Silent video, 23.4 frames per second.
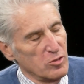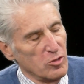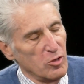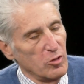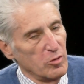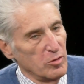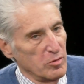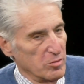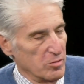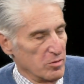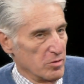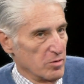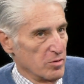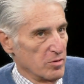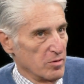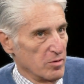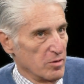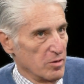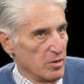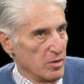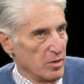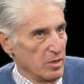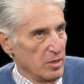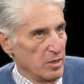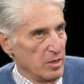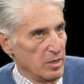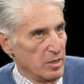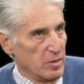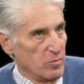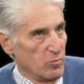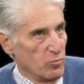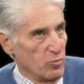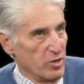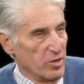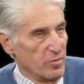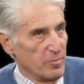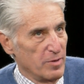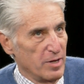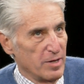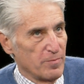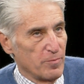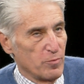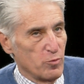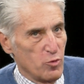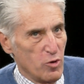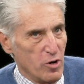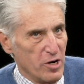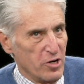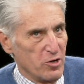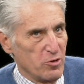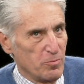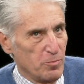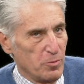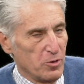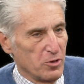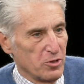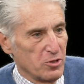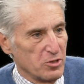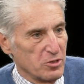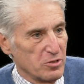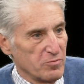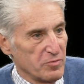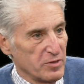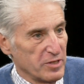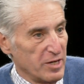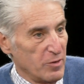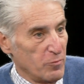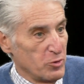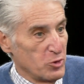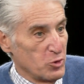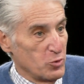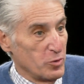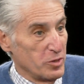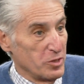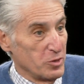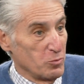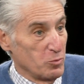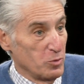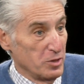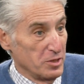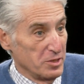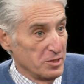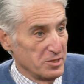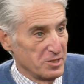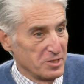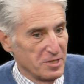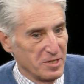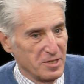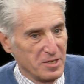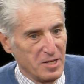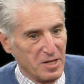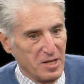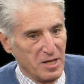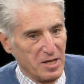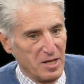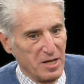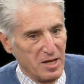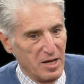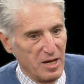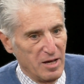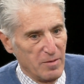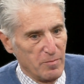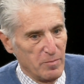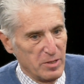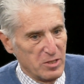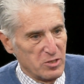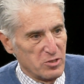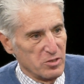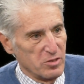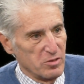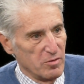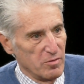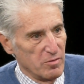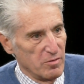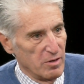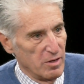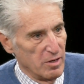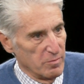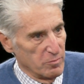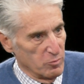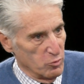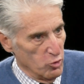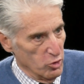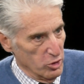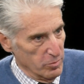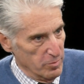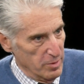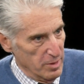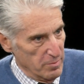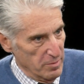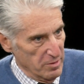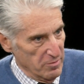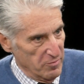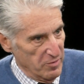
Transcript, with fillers: so in one of my prior books, forget which one it was, I mentioned, I talked about my